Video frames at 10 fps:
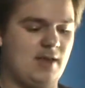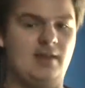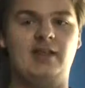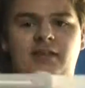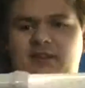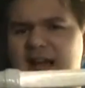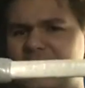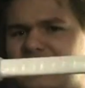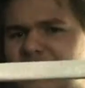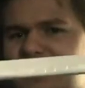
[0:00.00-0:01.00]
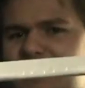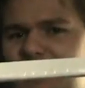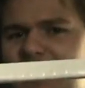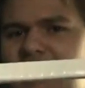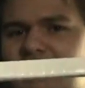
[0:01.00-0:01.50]
That's kind of the same
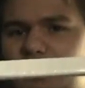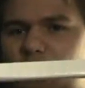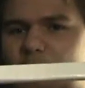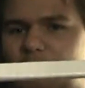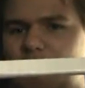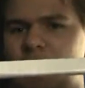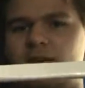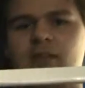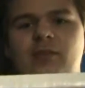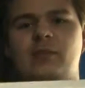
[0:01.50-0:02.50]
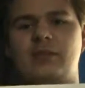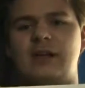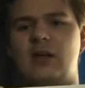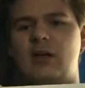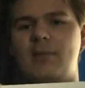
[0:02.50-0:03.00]
thing. It's a little bit longer. This is what
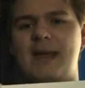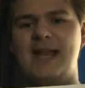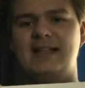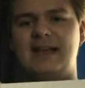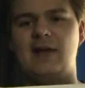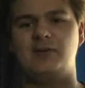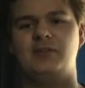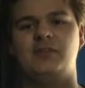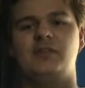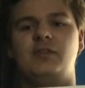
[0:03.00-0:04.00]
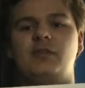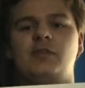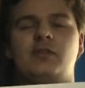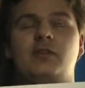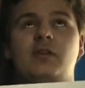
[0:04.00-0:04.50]
they call a main gauche. This is
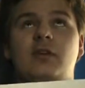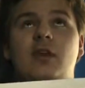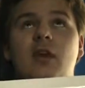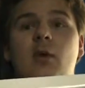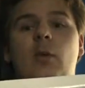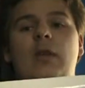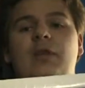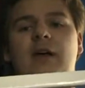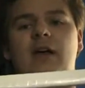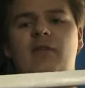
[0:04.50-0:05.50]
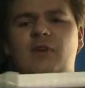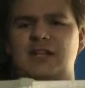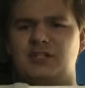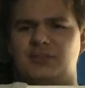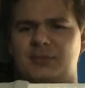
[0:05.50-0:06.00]
used with uh,
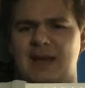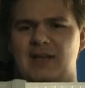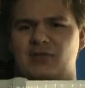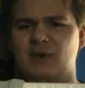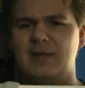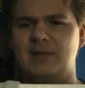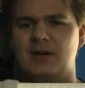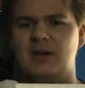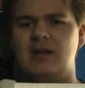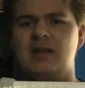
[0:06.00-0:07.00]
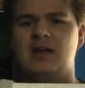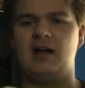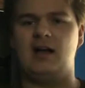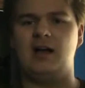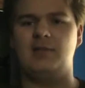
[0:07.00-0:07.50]
French or Spanish rapier.
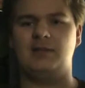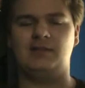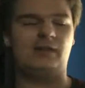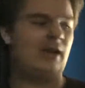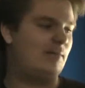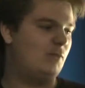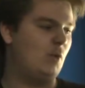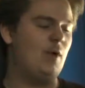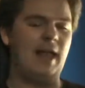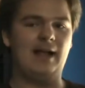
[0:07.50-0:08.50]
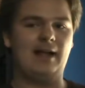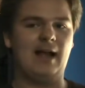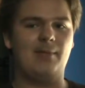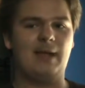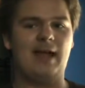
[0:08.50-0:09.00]
Um, it's um, dual hand
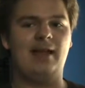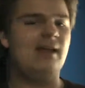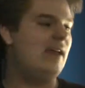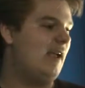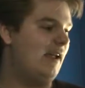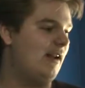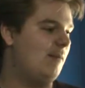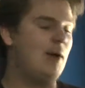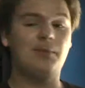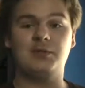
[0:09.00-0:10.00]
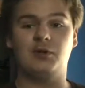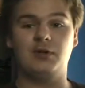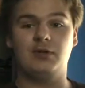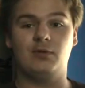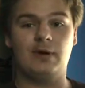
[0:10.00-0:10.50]
combat, and um, I'll be
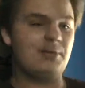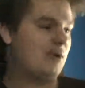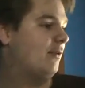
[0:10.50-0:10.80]
showing you the rapier